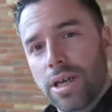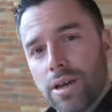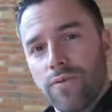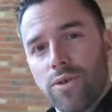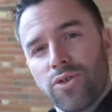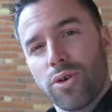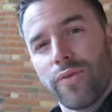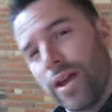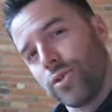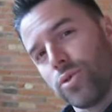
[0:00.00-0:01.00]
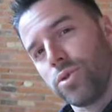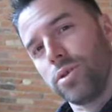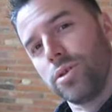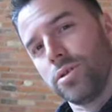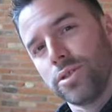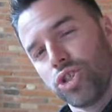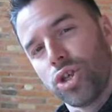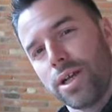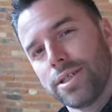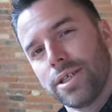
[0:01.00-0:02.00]
in a few sort of editorial
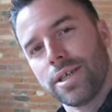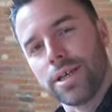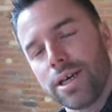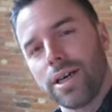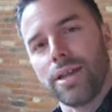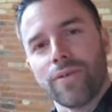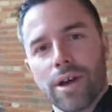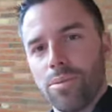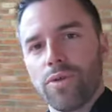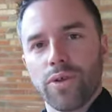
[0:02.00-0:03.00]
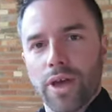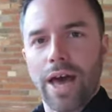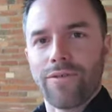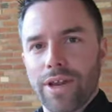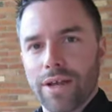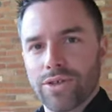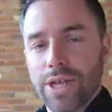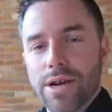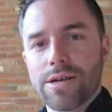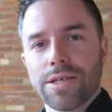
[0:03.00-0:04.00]
shots. Uh, they've got a beautiful cafe
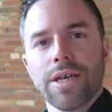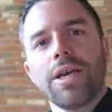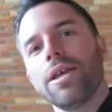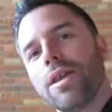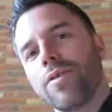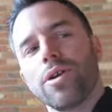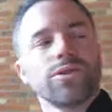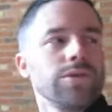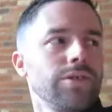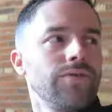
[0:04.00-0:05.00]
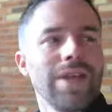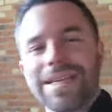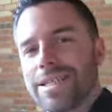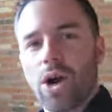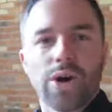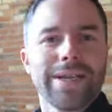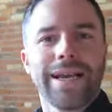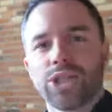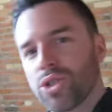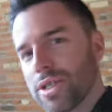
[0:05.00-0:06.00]
downstairs. They've got all sorts of nice
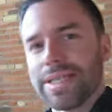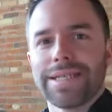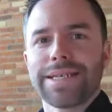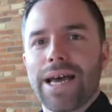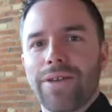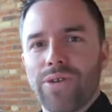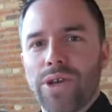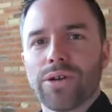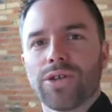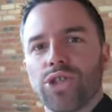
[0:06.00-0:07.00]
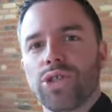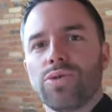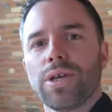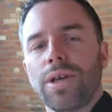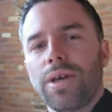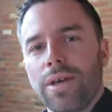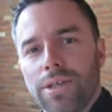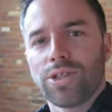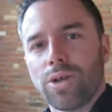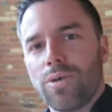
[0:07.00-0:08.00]
architecture inside of here to shoot.
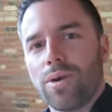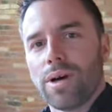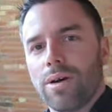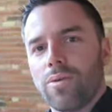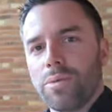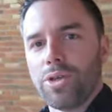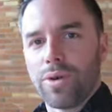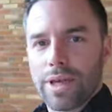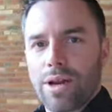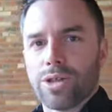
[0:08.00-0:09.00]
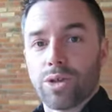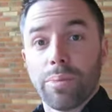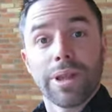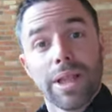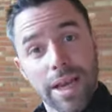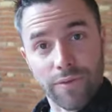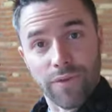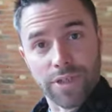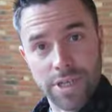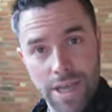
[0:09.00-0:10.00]
So uh, we'll be doing that also. But the lighting
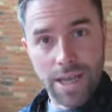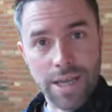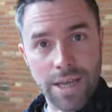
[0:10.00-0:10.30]
for today